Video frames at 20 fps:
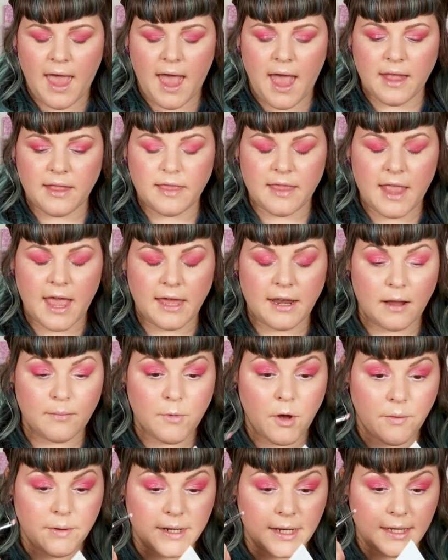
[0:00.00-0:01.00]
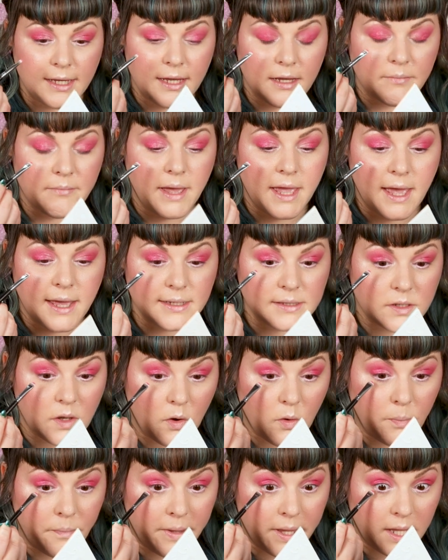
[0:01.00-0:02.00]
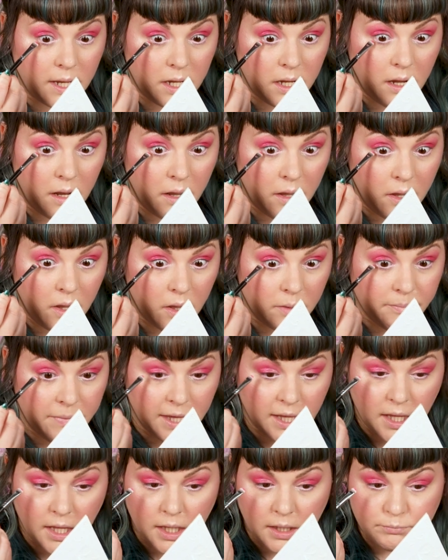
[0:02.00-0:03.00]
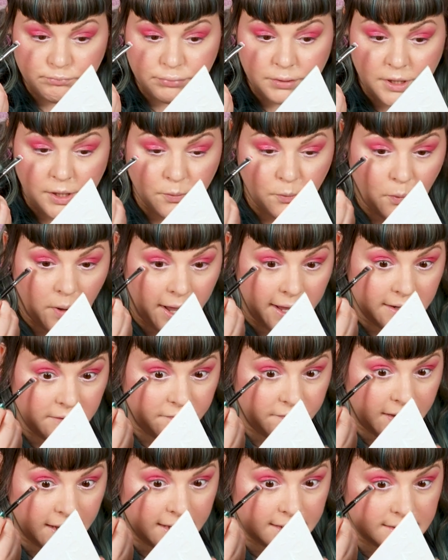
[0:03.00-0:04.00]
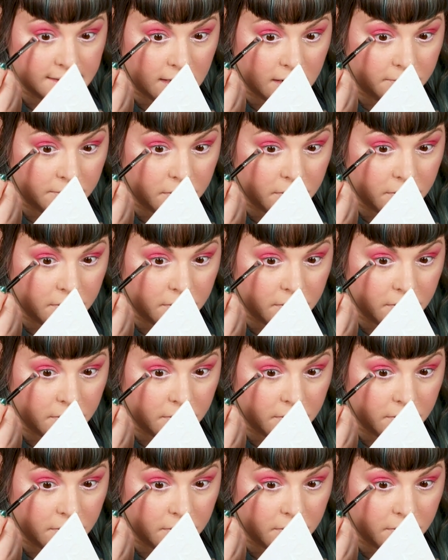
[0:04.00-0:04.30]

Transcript: and then I'm going to keep my eyes open, make a pretty wide face, and